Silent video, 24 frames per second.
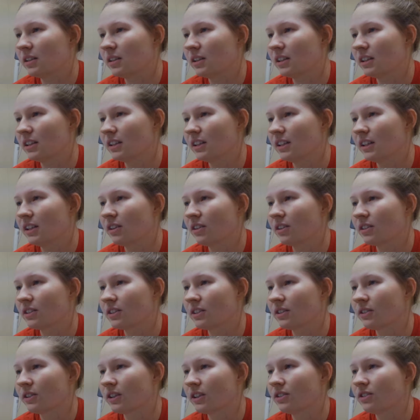it also
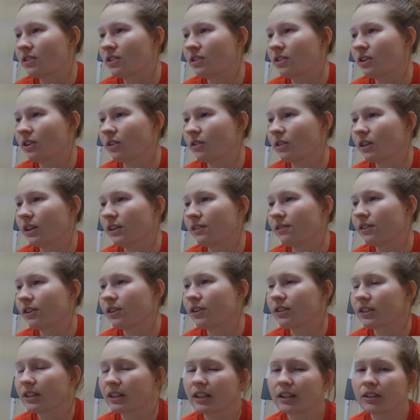lets you know that if
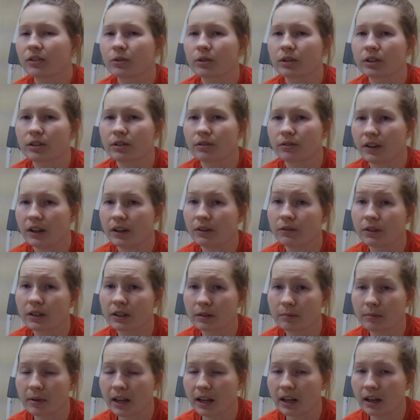there's any sort of
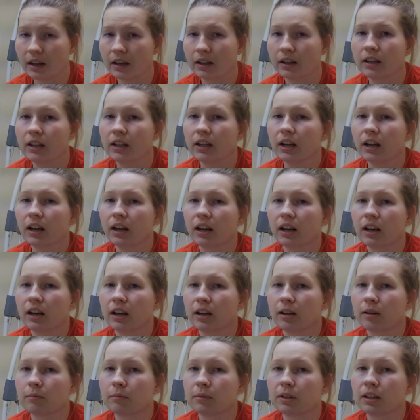arrhythmia,
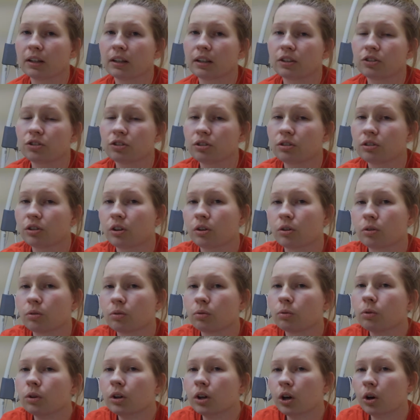it'll let you know
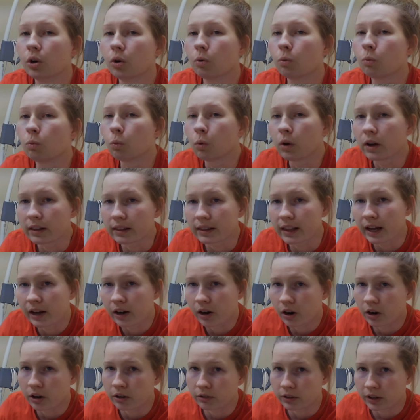what that
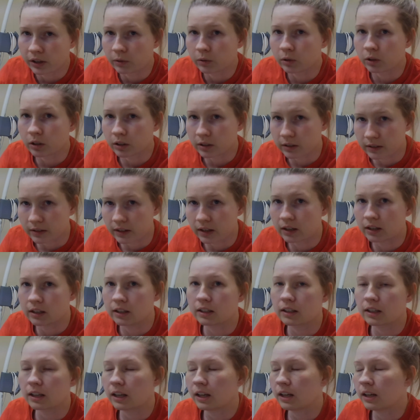heart rate looks like,
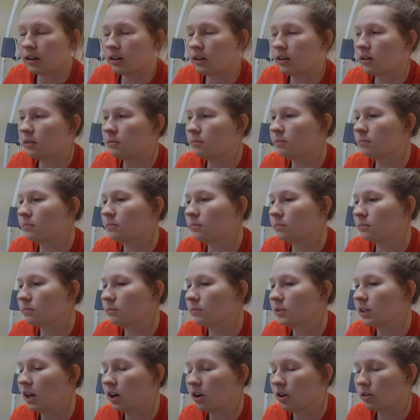
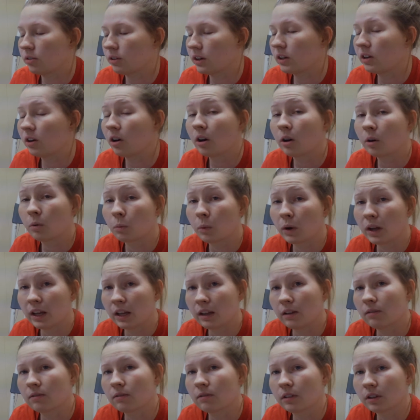not heart rate, heart
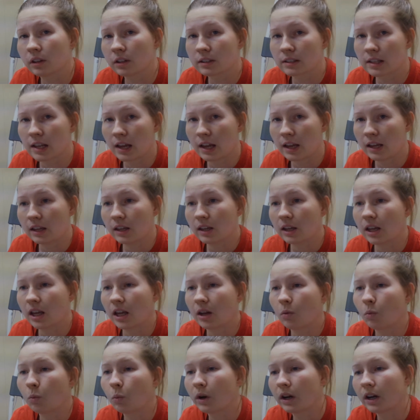wave looks like,
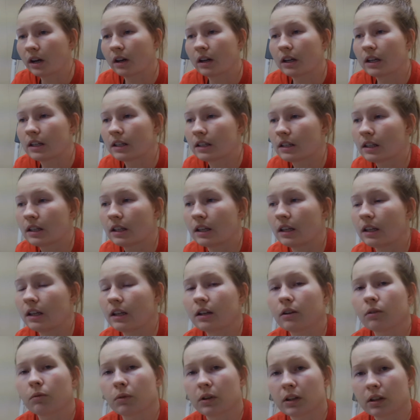and where is the
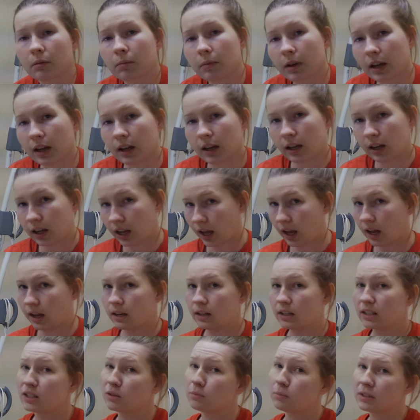arrhythmia at
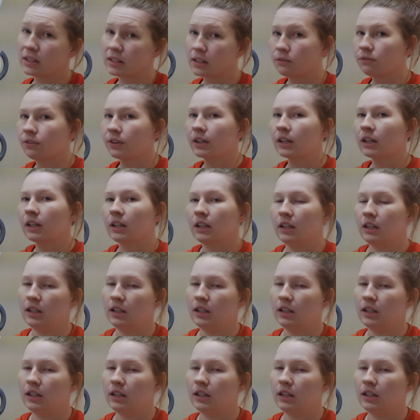specifically,